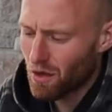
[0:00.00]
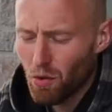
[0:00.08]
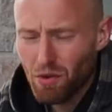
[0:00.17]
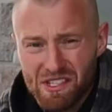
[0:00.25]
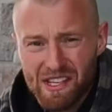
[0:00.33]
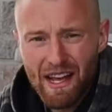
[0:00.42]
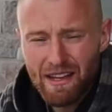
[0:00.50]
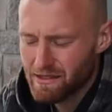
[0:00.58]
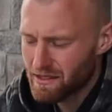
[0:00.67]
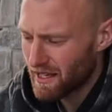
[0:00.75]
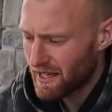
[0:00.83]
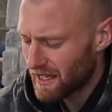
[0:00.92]
all the
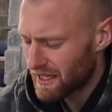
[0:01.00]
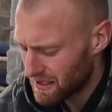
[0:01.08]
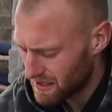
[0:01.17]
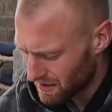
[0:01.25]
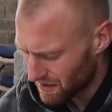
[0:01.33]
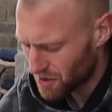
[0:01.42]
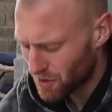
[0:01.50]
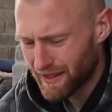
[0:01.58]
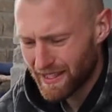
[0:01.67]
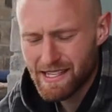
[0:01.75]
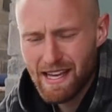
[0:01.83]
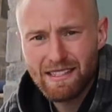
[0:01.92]
sets, is
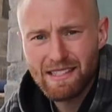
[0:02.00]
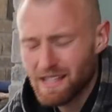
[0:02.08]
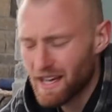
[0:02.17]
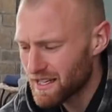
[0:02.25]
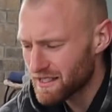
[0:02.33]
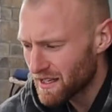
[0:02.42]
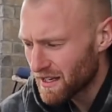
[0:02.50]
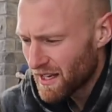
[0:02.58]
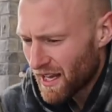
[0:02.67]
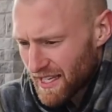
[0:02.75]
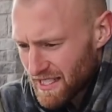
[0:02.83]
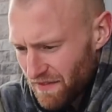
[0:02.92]
doing this exercise,
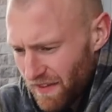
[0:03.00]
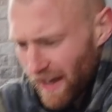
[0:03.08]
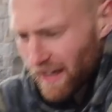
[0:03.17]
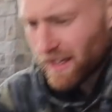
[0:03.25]
is if I